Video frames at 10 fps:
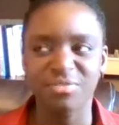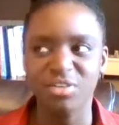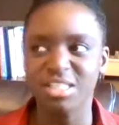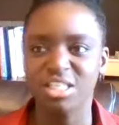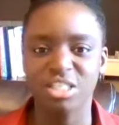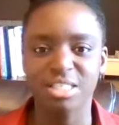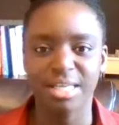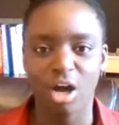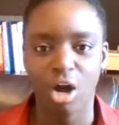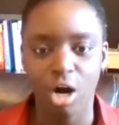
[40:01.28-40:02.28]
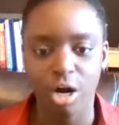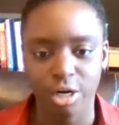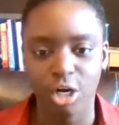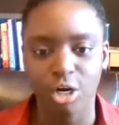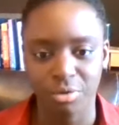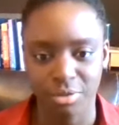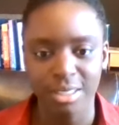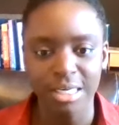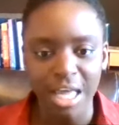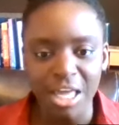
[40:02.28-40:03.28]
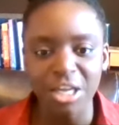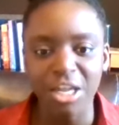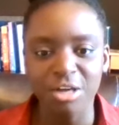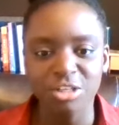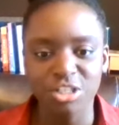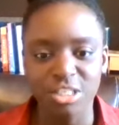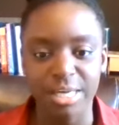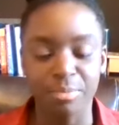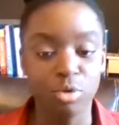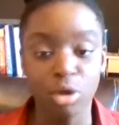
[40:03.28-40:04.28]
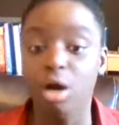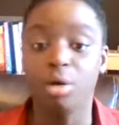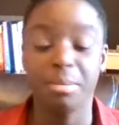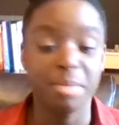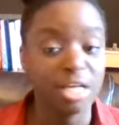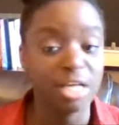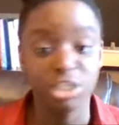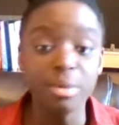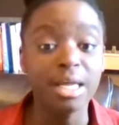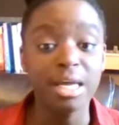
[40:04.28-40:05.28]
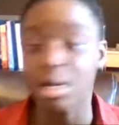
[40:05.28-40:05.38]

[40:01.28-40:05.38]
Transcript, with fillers: feels like she's like a hard earth. You know, she's like, no, I'm not doing it.